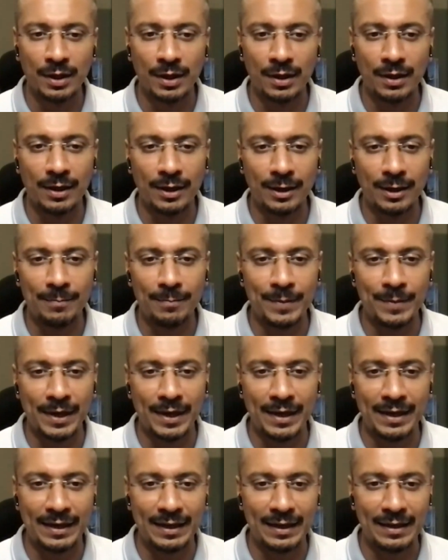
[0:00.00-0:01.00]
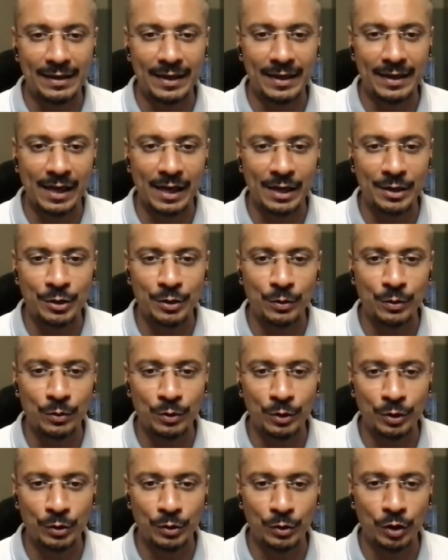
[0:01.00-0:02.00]

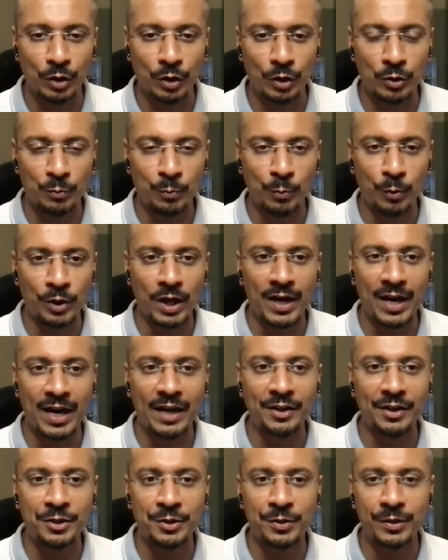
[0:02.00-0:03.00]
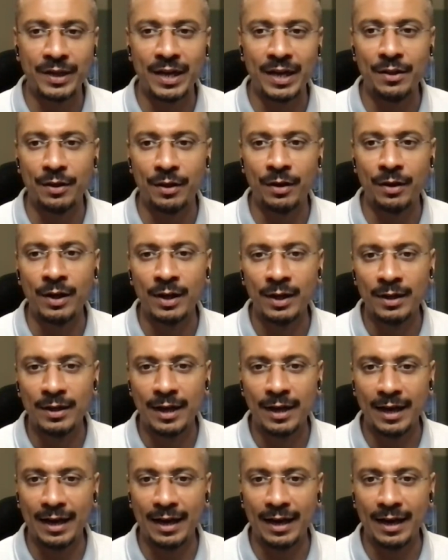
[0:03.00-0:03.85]
to put our hands together